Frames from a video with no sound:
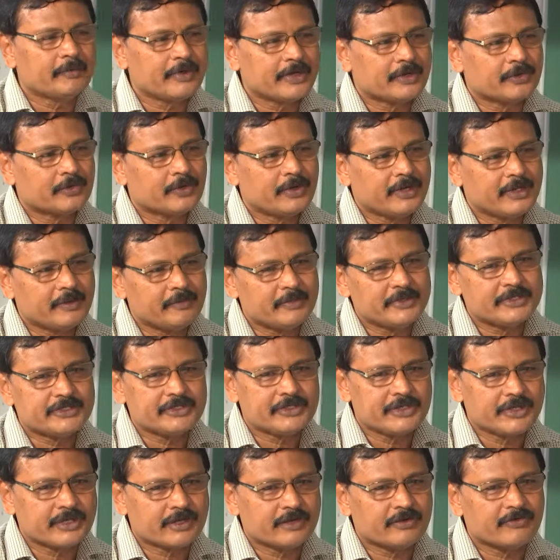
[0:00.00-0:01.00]
petroleum
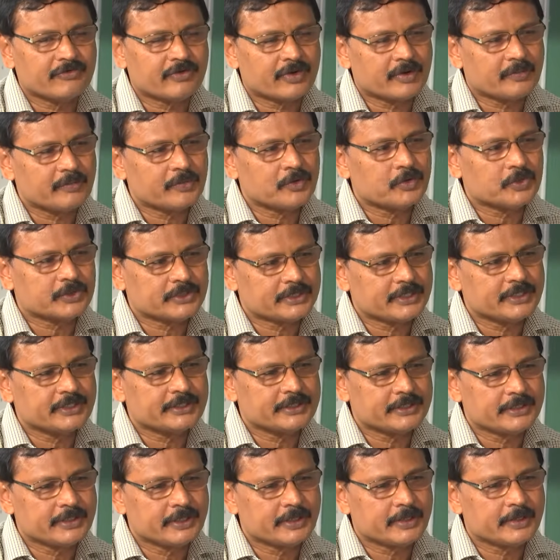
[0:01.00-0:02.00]
engineering from ocean
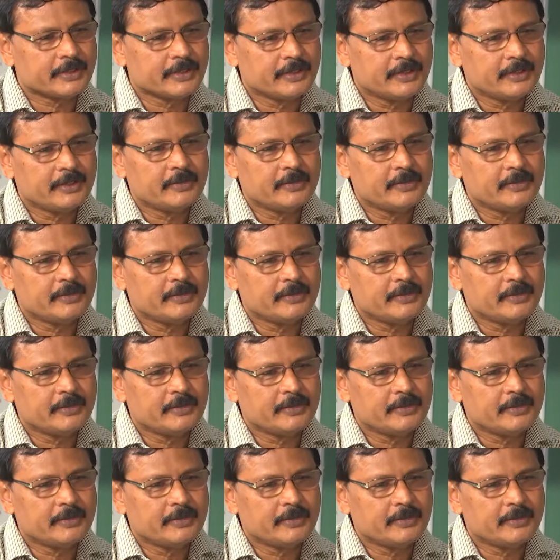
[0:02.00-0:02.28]
engineering,